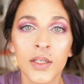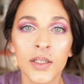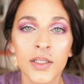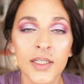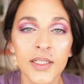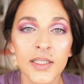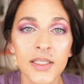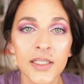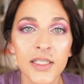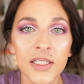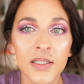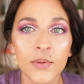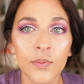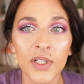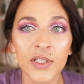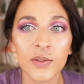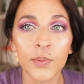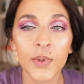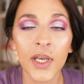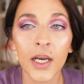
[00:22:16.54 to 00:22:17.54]
this is
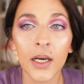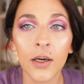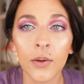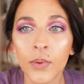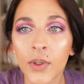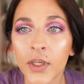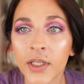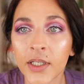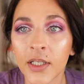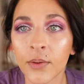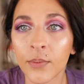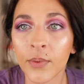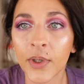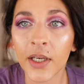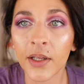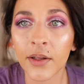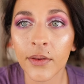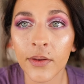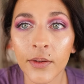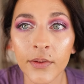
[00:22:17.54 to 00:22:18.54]
what we are working
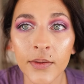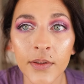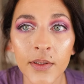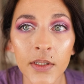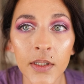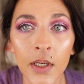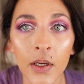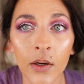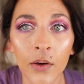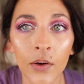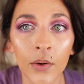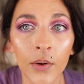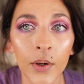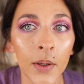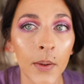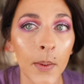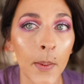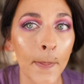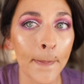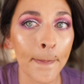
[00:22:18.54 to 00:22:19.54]
with. So
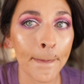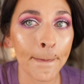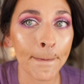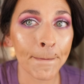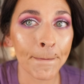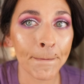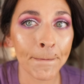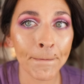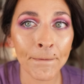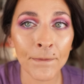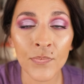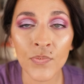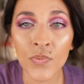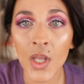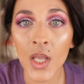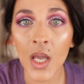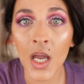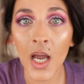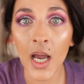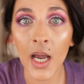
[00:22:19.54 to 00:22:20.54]

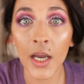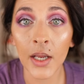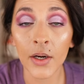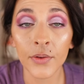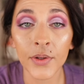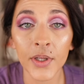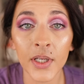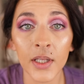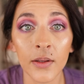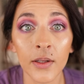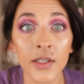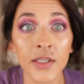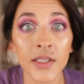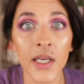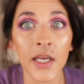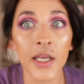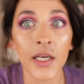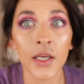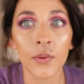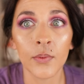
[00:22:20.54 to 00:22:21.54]
I don't think it looks
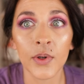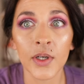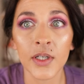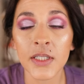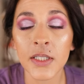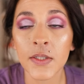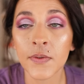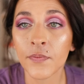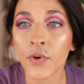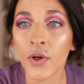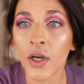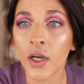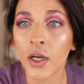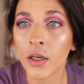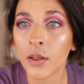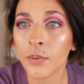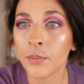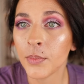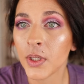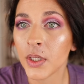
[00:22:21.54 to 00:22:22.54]
any worse
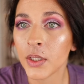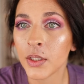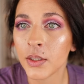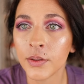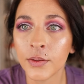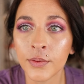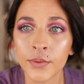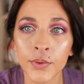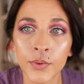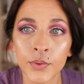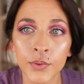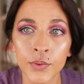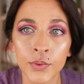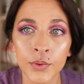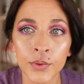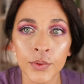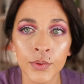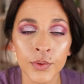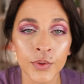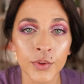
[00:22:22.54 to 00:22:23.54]
from
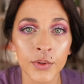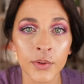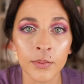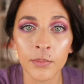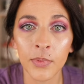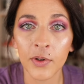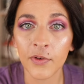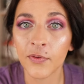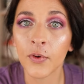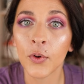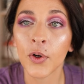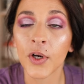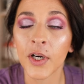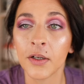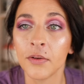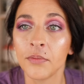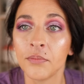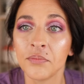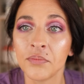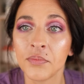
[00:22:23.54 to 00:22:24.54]
before,
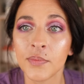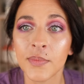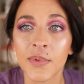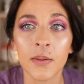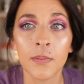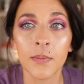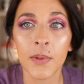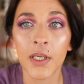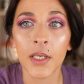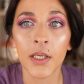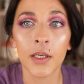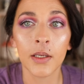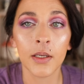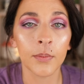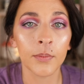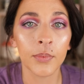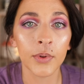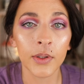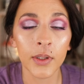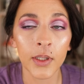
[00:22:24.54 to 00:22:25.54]
to be
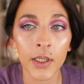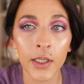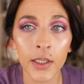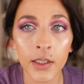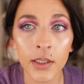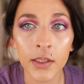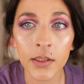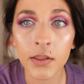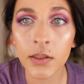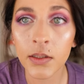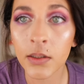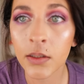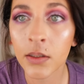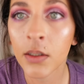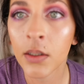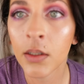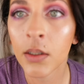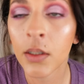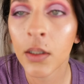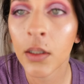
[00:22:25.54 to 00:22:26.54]
completely honest.
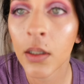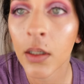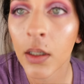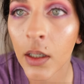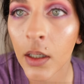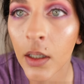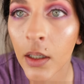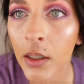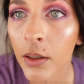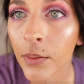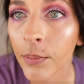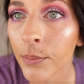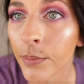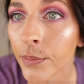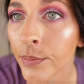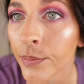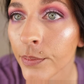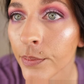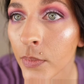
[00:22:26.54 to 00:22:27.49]
I'm